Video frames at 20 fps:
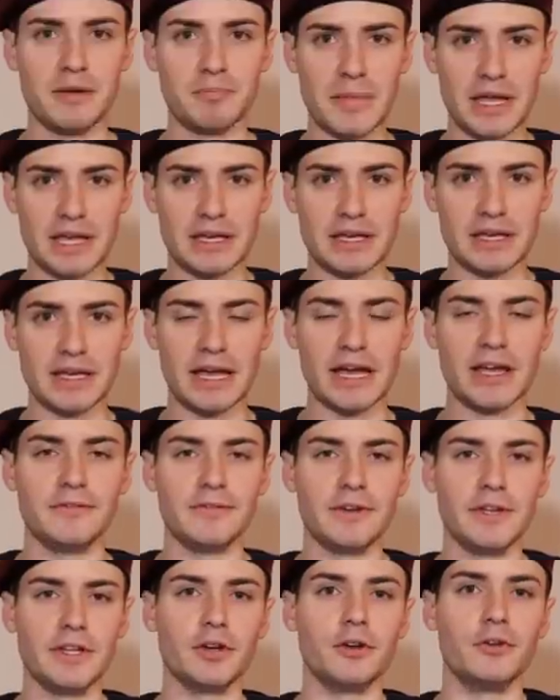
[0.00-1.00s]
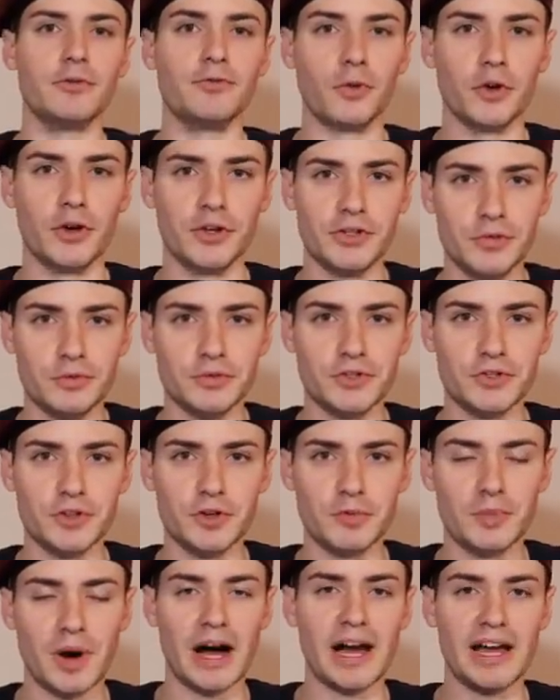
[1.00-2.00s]
and making a video for
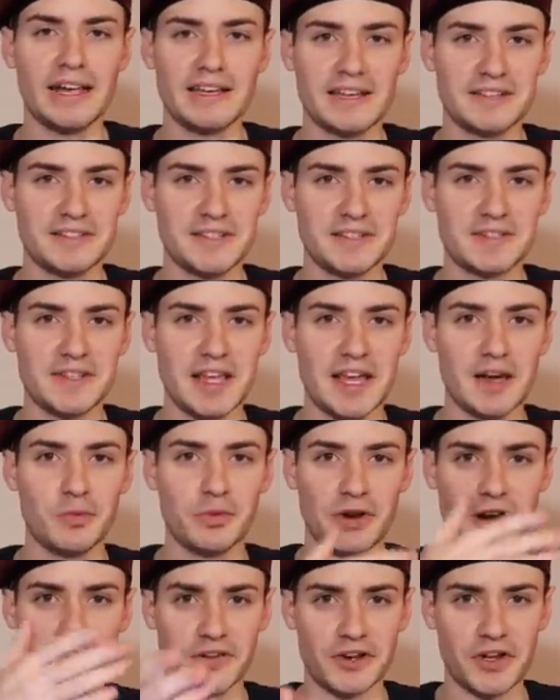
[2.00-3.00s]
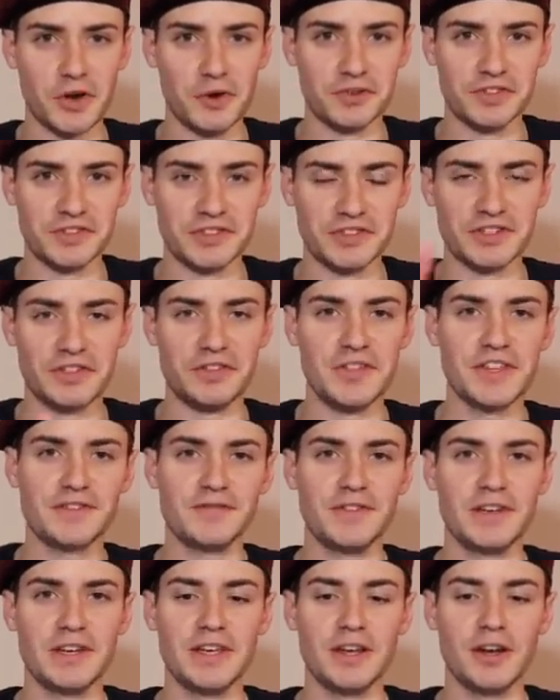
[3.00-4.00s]
YouTube. I get to say whatever goes into this
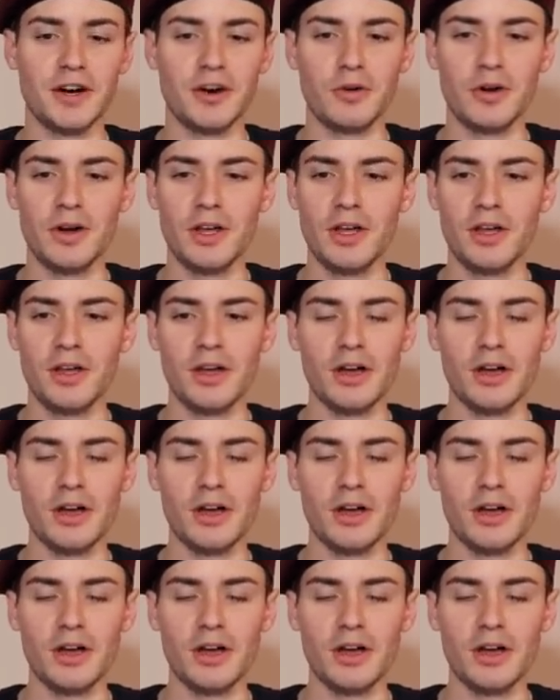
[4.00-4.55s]
video.